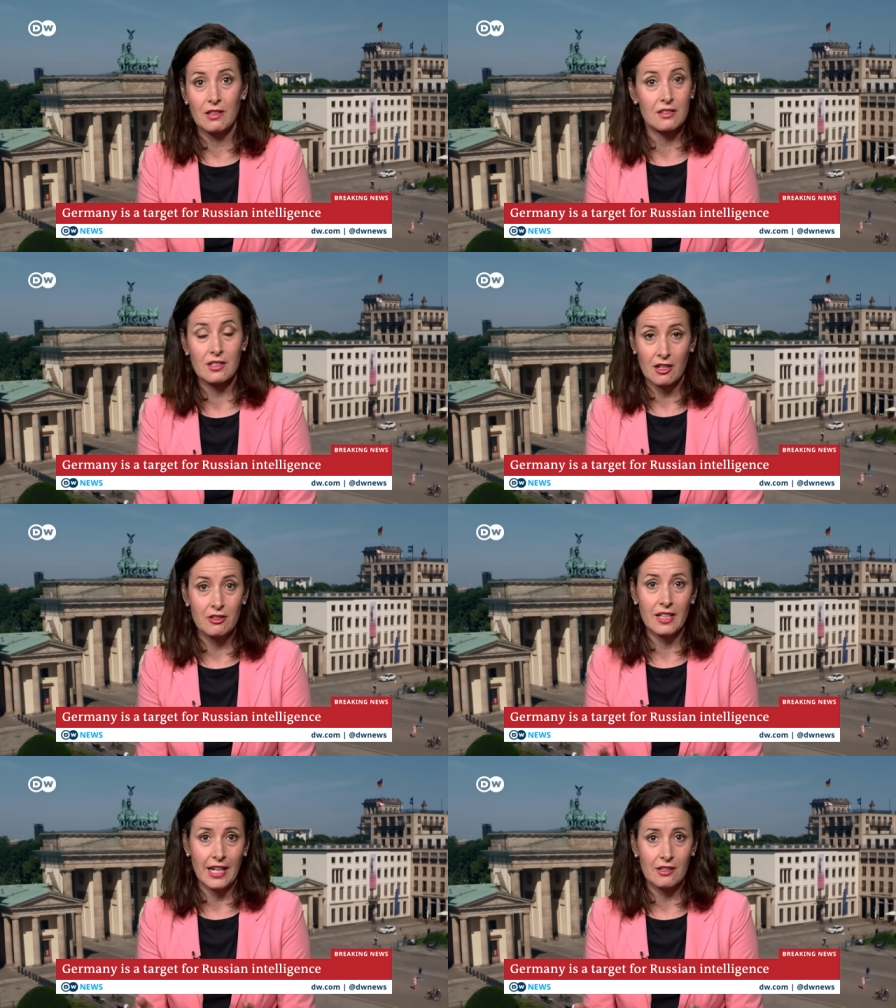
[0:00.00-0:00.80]
There's
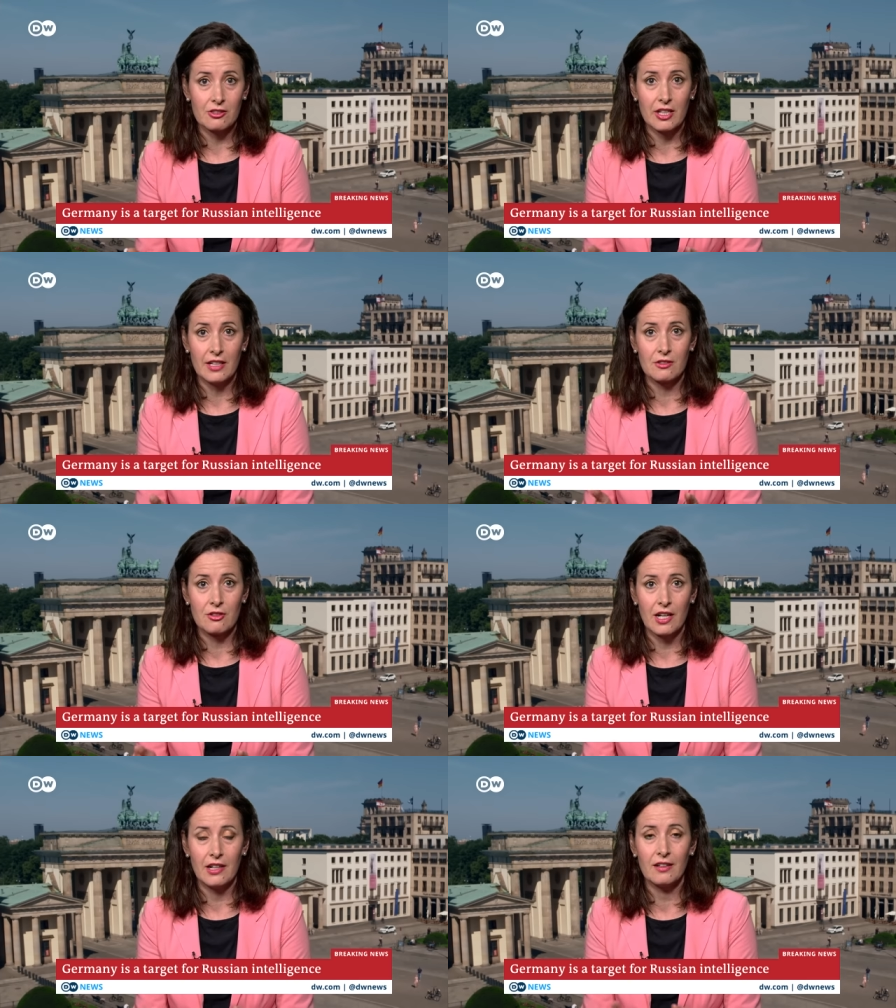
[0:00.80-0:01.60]
currently actually a
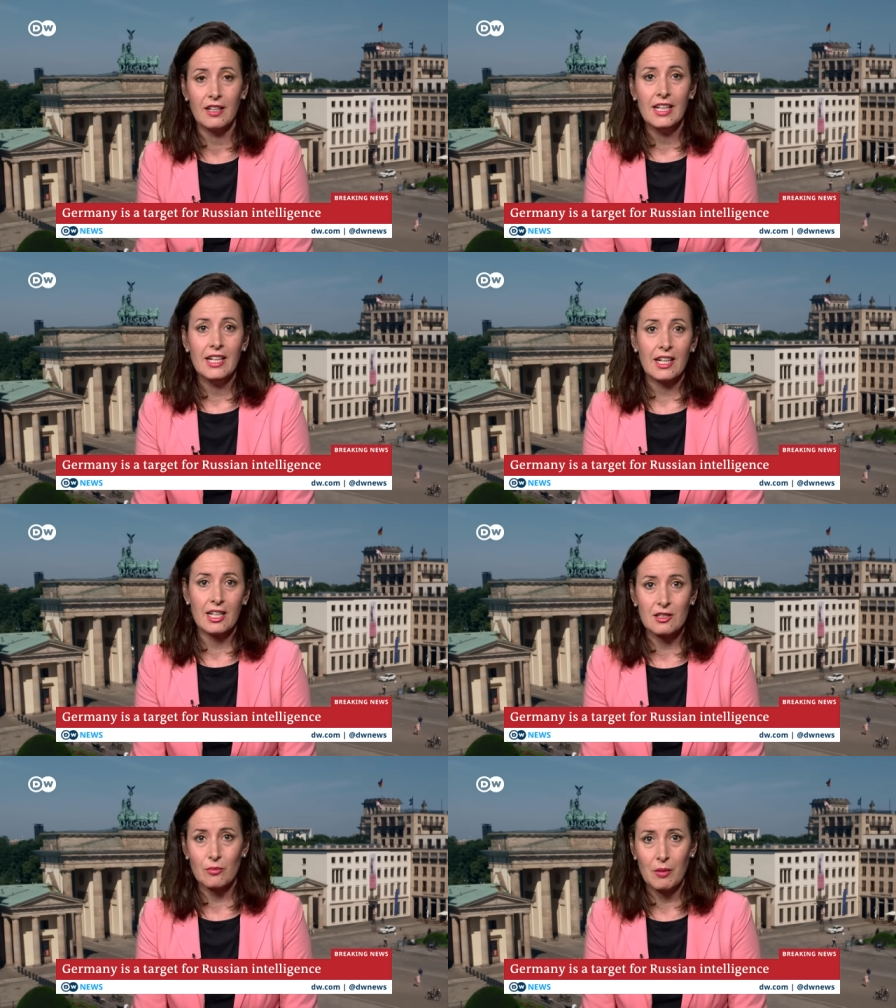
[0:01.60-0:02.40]
trial
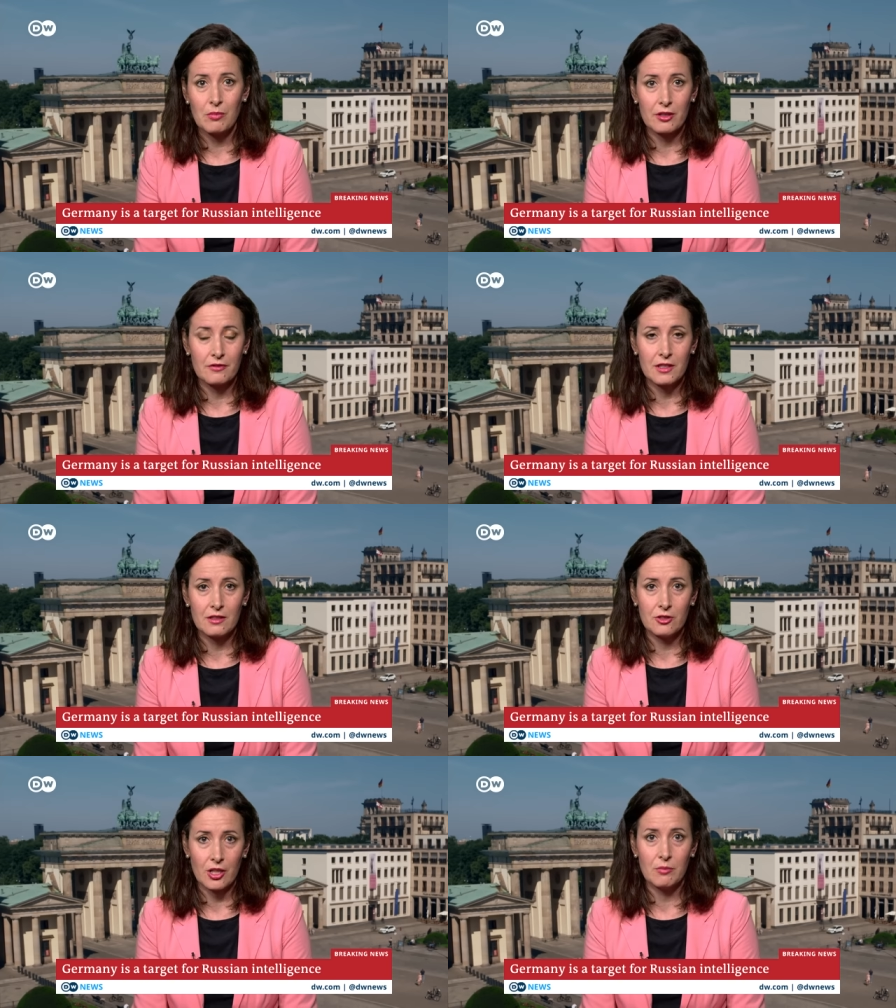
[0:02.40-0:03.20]
against a member of the
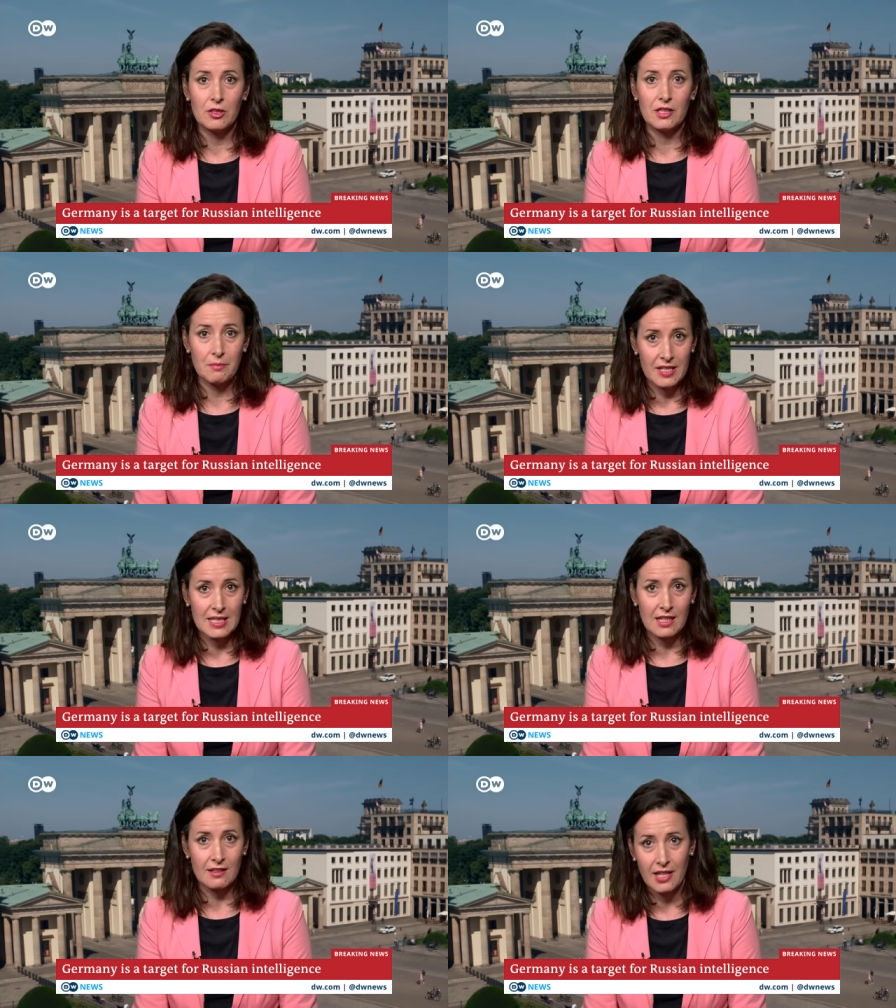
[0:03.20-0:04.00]
German
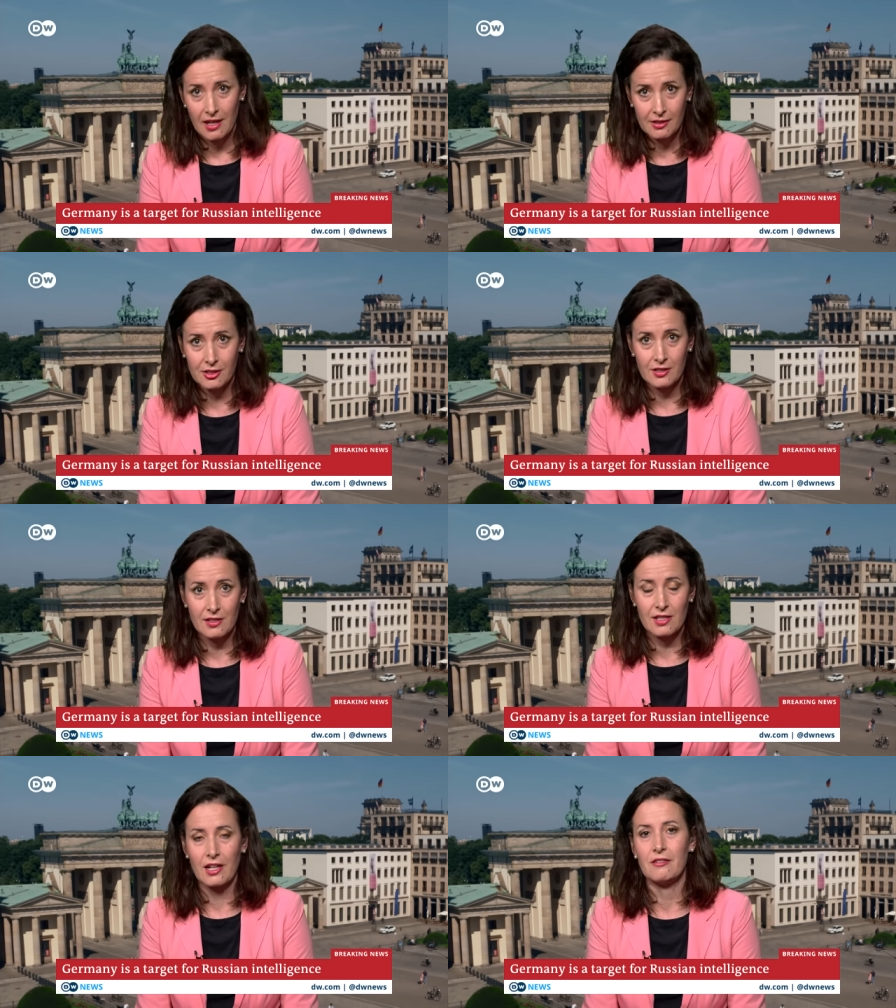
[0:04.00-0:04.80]
Domestic Intelligence
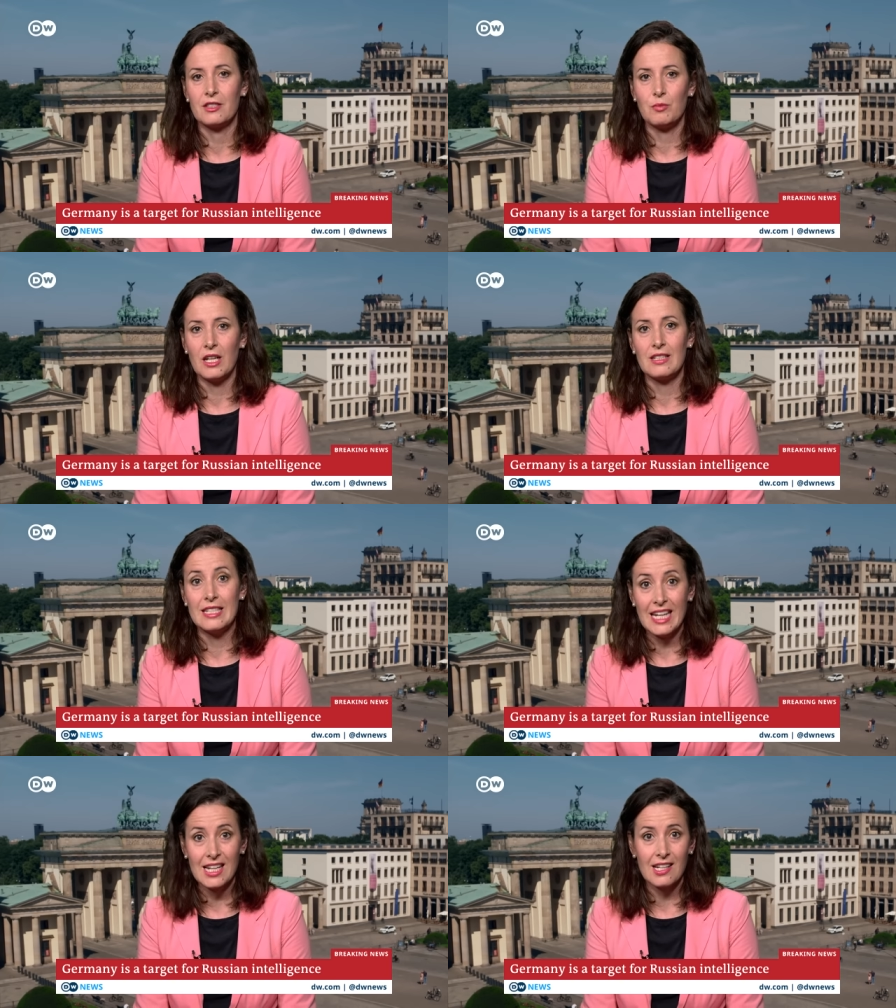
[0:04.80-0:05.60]
Service,
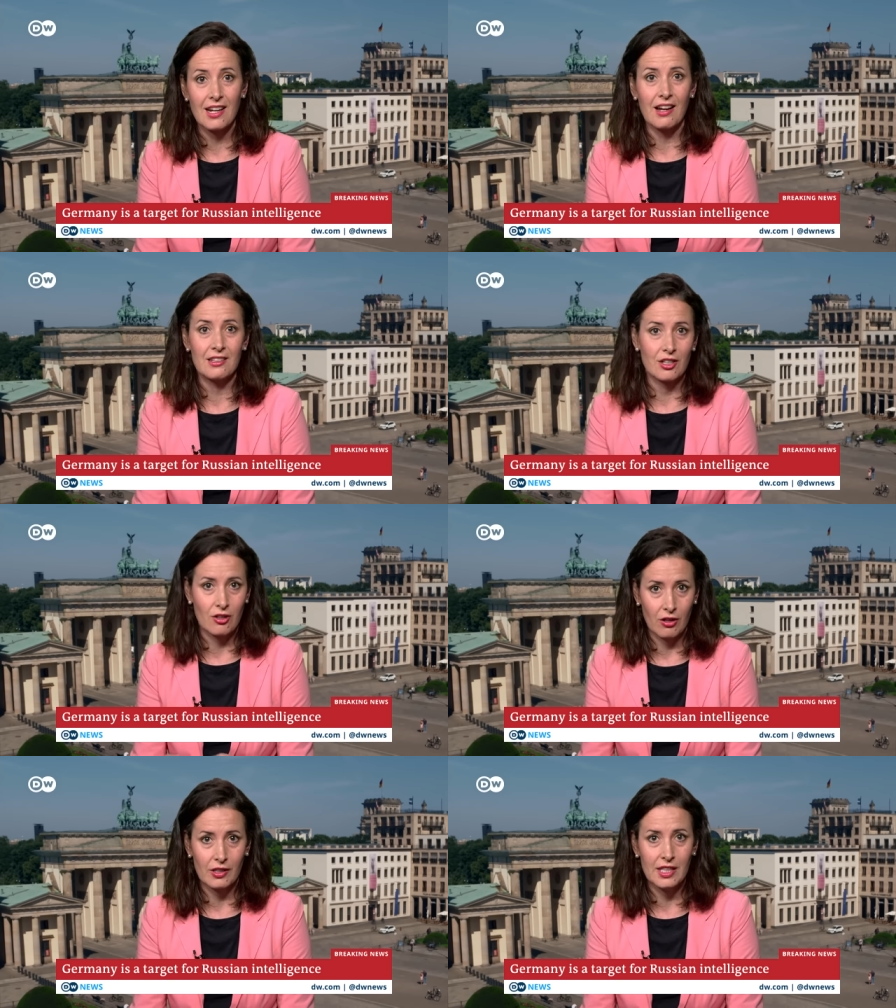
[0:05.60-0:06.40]
BND, and a
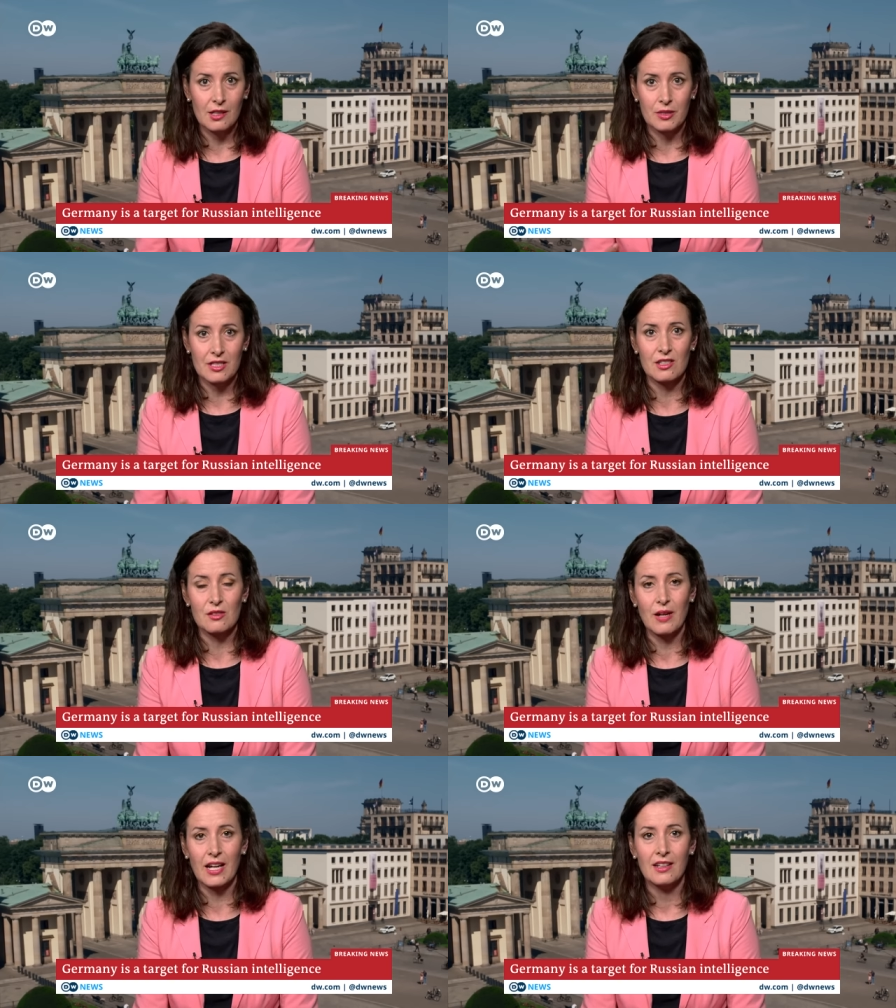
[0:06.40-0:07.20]
colleague, a
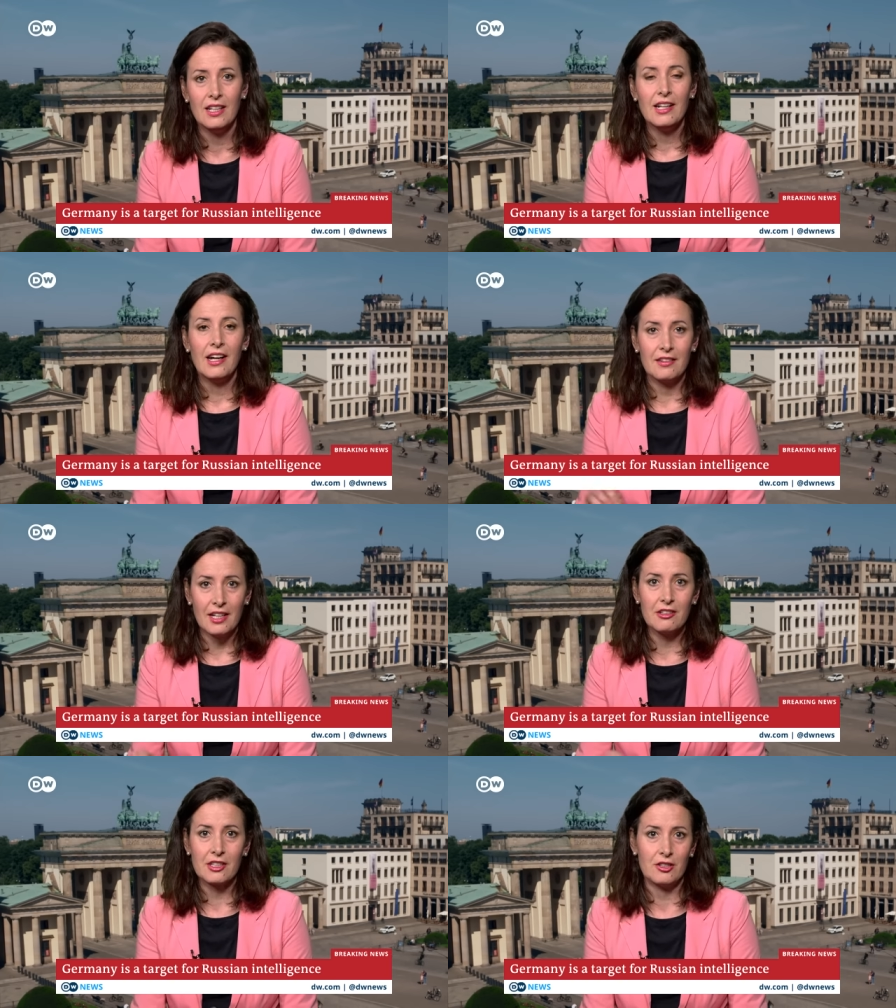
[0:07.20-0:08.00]
businessman, and
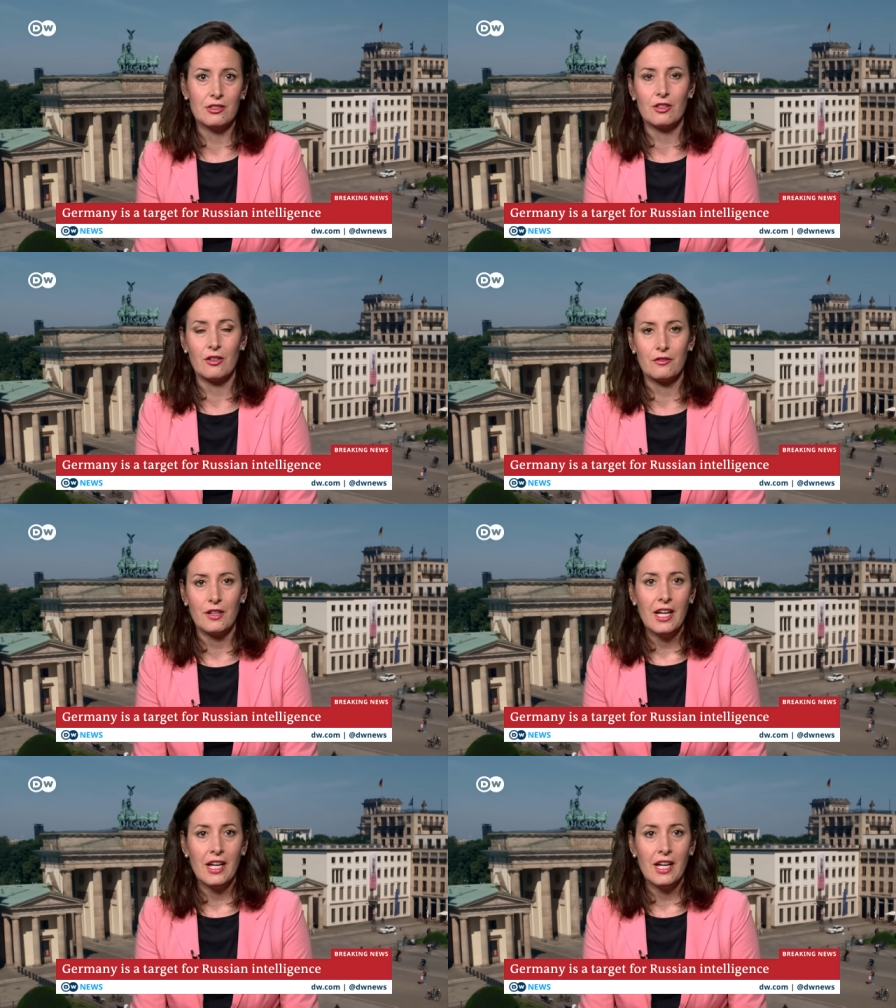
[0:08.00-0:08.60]
they're accused of